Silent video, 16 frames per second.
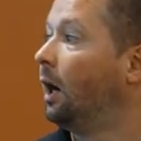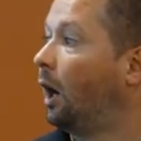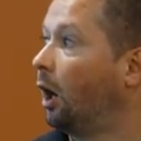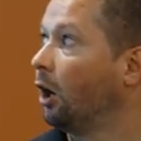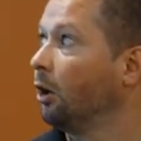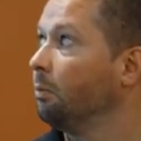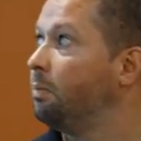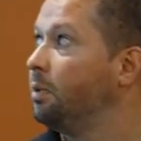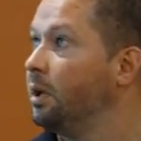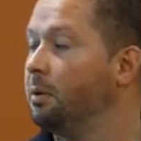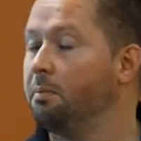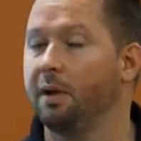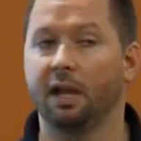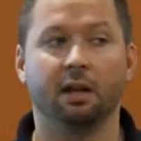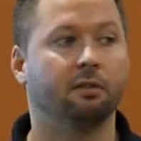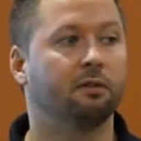Armpit
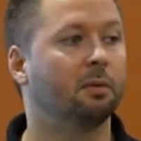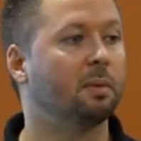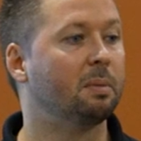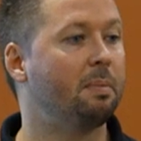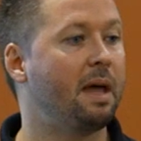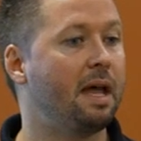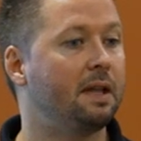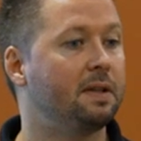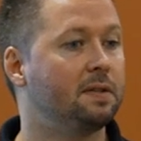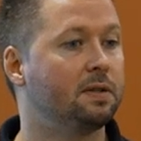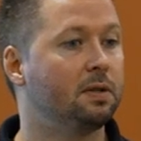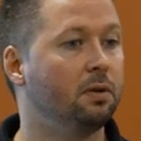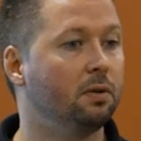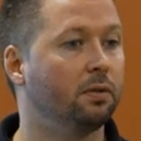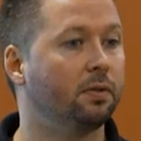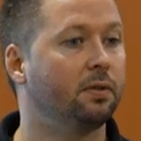pain from a bad
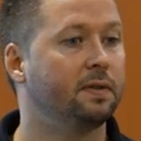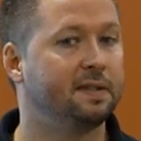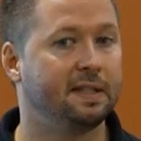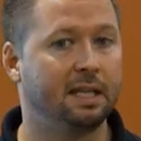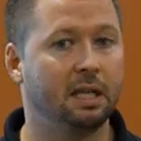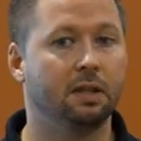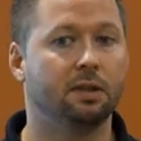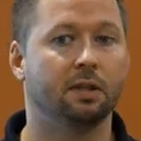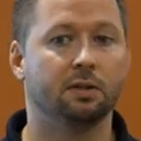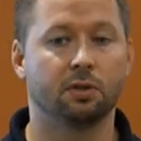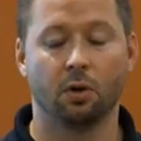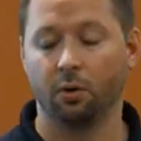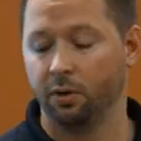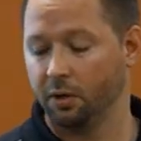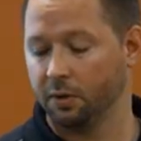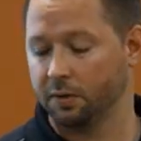tooth. Teeth and
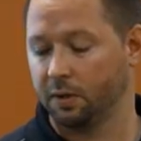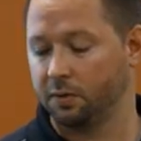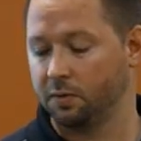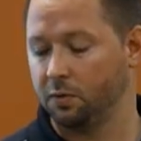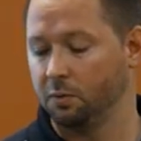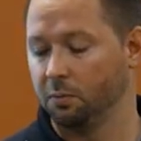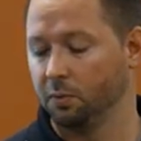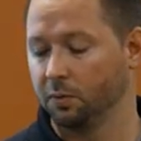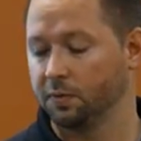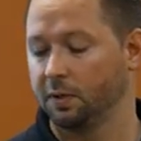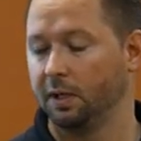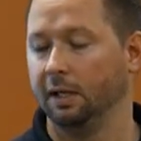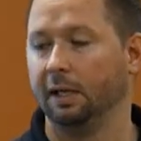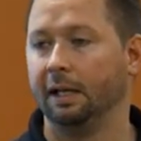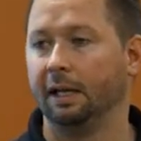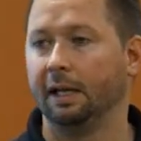toenails are the two most
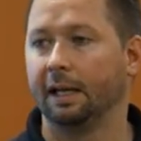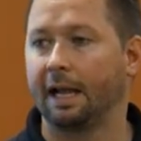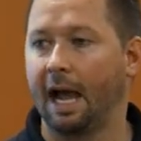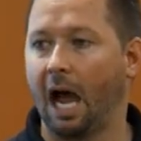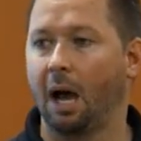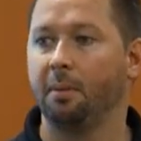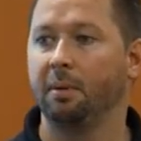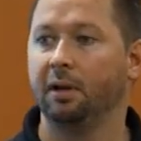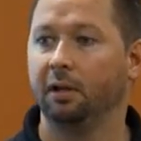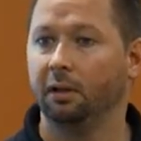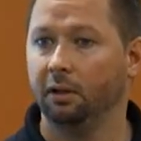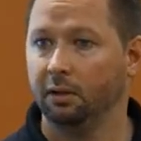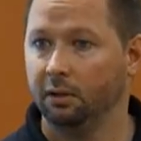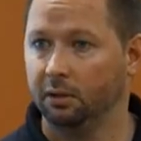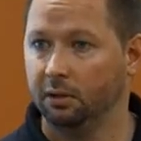common